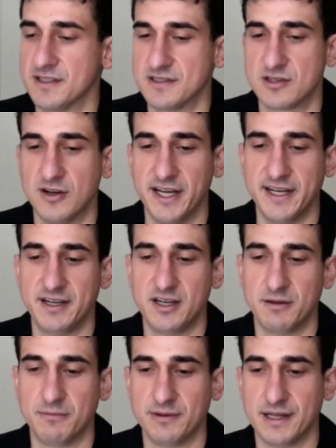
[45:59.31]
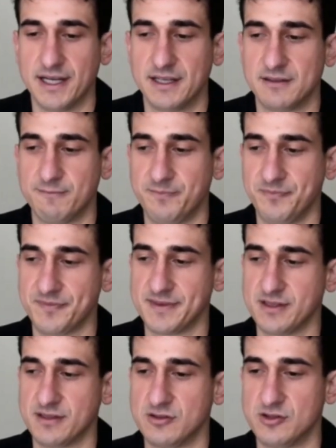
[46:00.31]
And so I ended up like
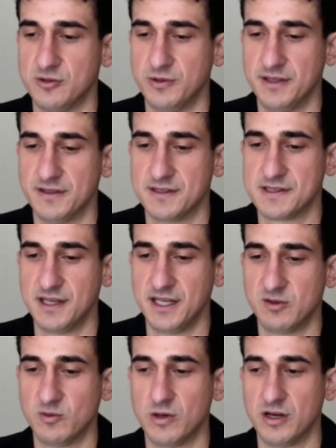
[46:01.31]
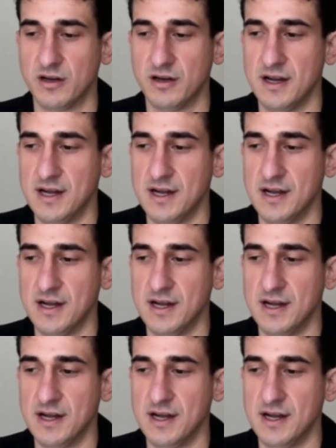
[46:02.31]
doing this thing where